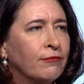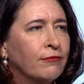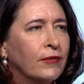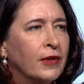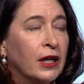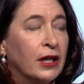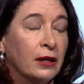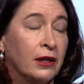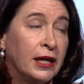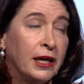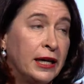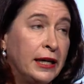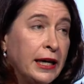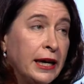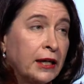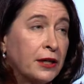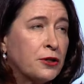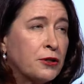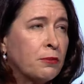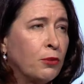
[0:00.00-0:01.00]
and key
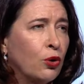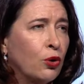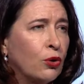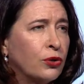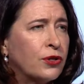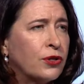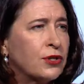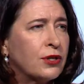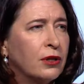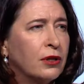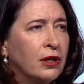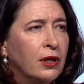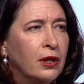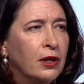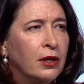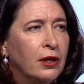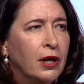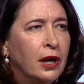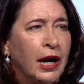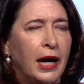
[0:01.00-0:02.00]
exports
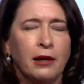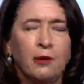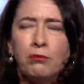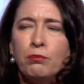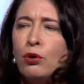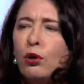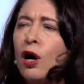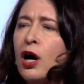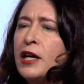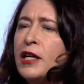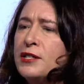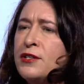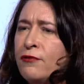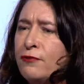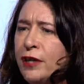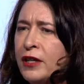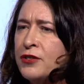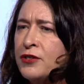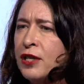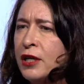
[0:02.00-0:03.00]
and price
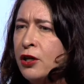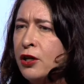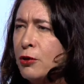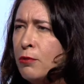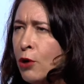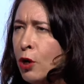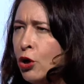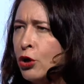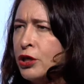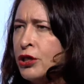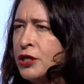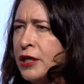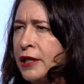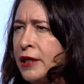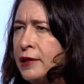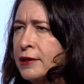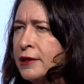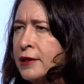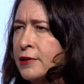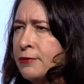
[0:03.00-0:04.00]
fixing
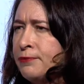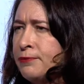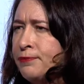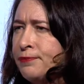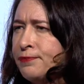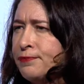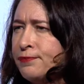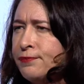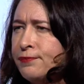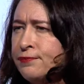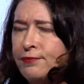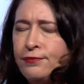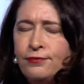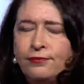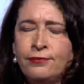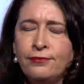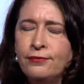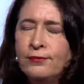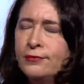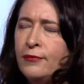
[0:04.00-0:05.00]
commodities.
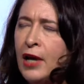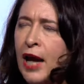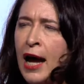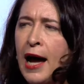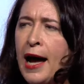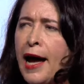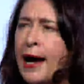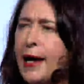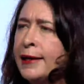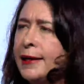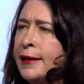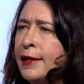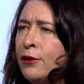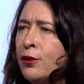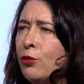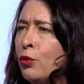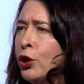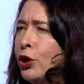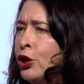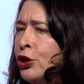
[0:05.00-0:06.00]
Hardly the
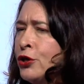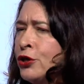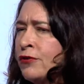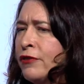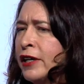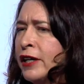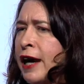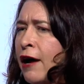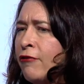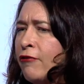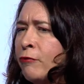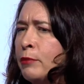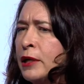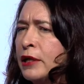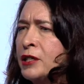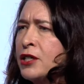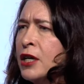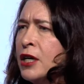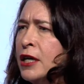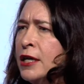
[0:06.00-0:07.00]
words of a
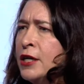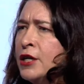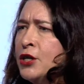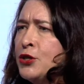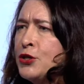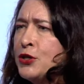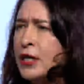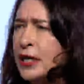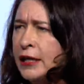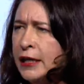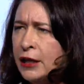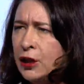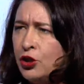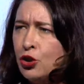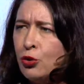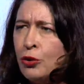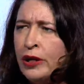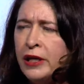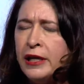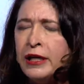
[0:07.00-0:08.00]
government seeking
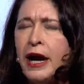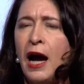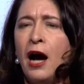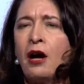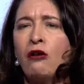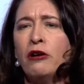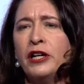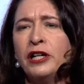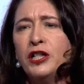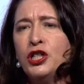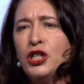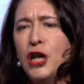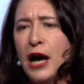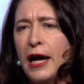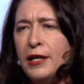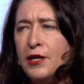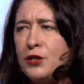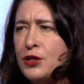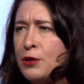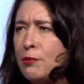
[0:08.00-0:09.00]
to encourage
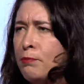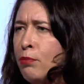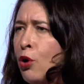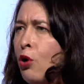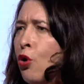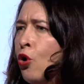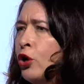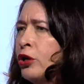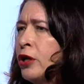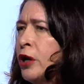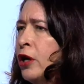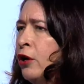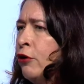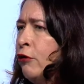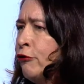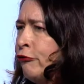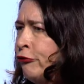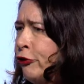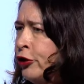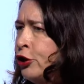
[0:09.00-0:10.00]
and support
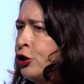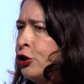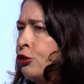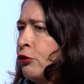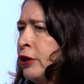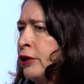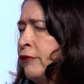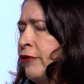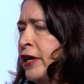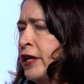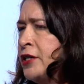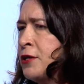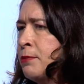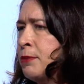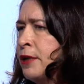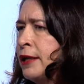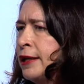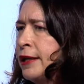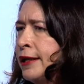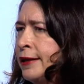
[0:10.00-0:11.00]
future
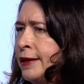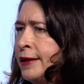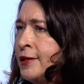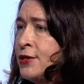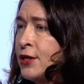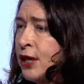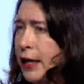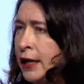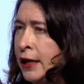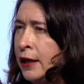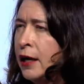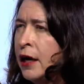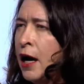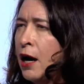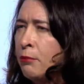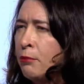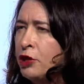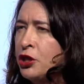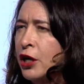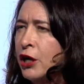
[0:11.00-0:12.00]
investment in this
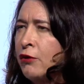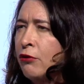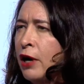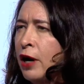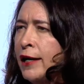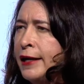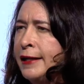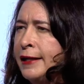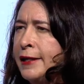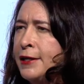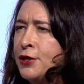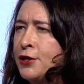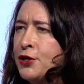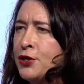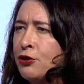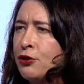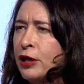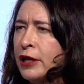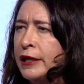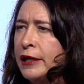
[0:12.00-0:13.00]
income generating
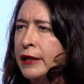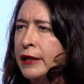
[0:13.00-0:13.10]
industry